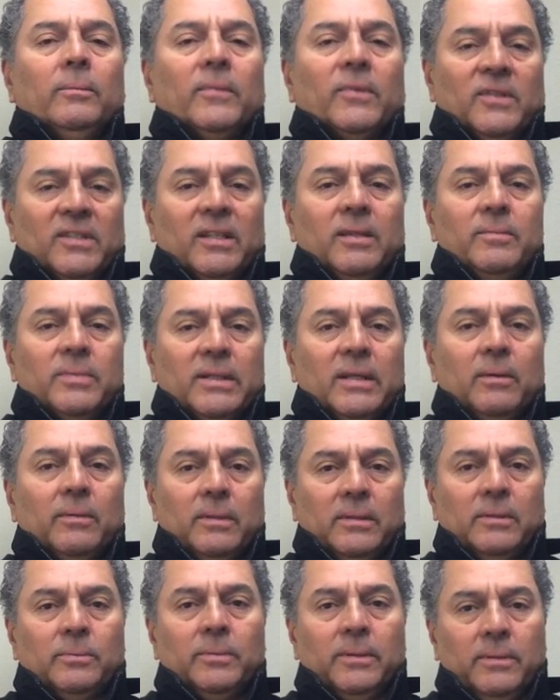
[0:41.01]
the same
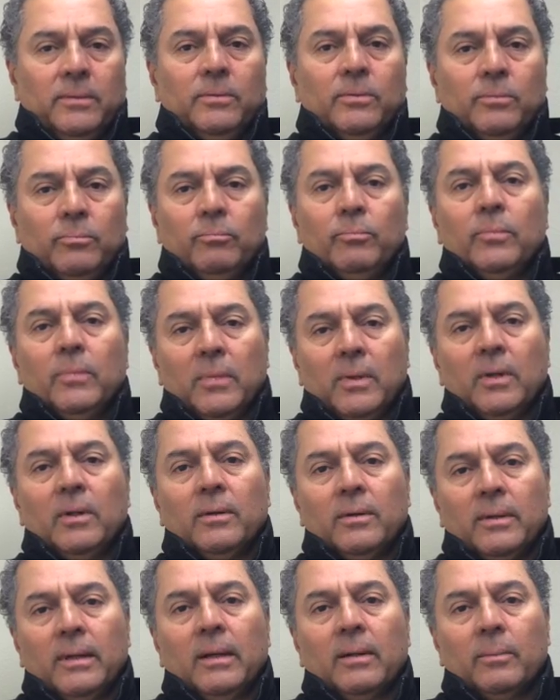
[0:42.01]
sound as when you
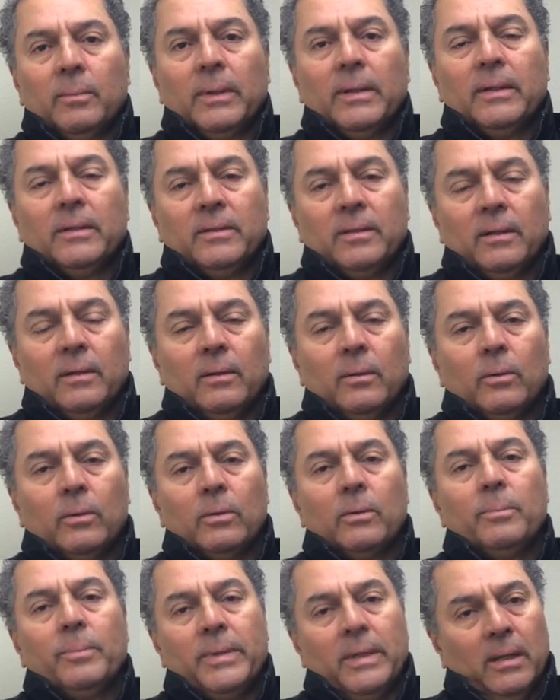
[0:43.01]
learn how to play guitar
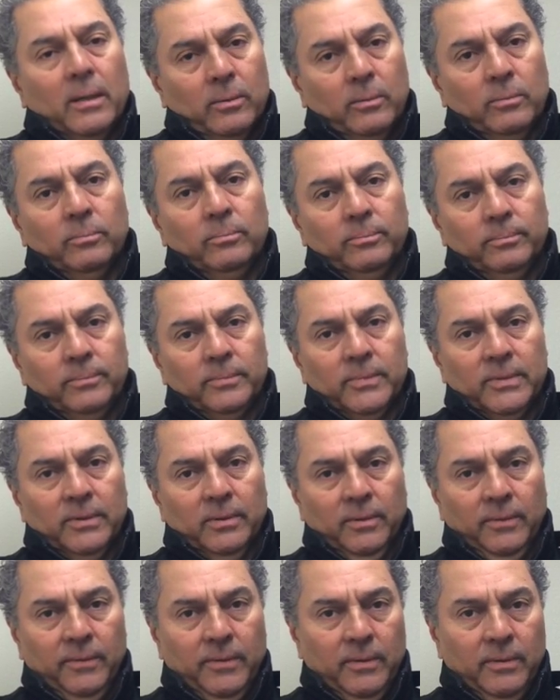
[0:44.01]
or piano.
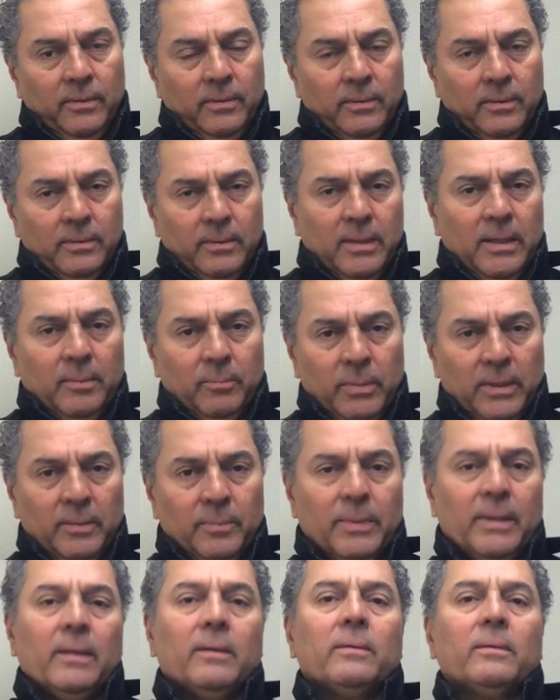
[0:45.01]
So if you can play
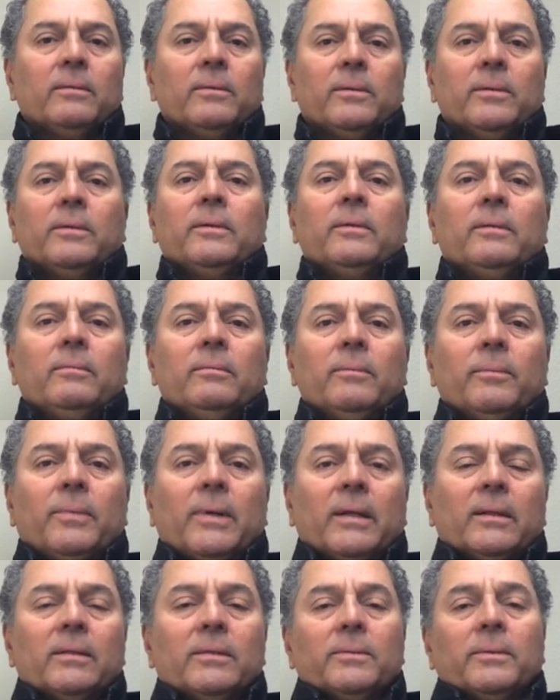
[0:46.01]
piano, good,
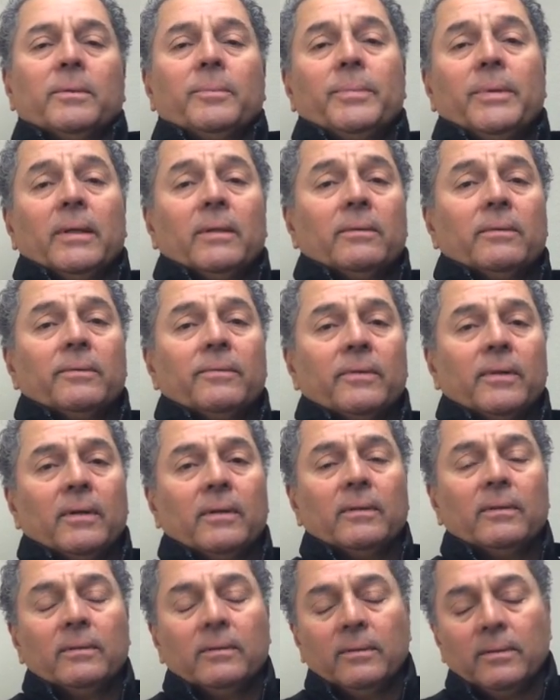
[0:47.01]
practice with the piano. If
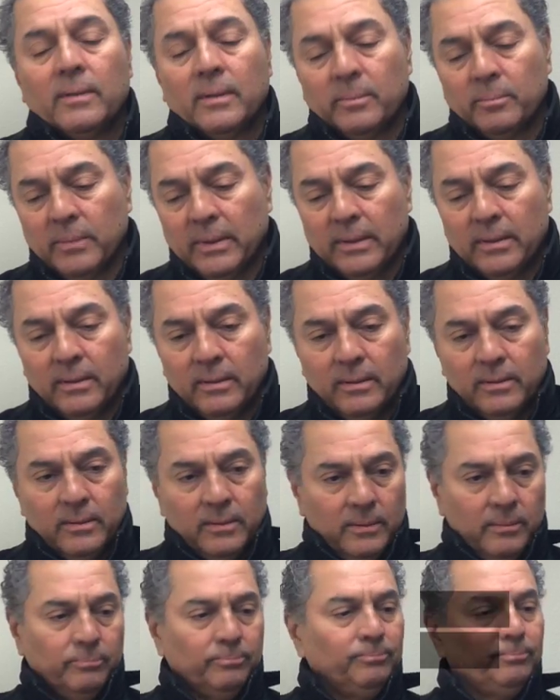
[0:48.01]
not, you can play the guitar.